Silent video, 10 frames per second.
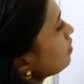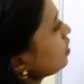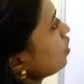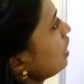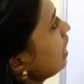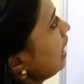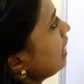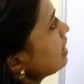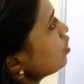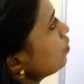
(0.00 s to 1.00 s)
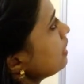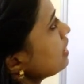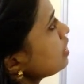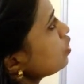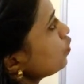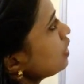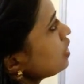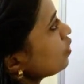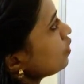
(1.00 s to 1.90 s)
a is to b is 2 is to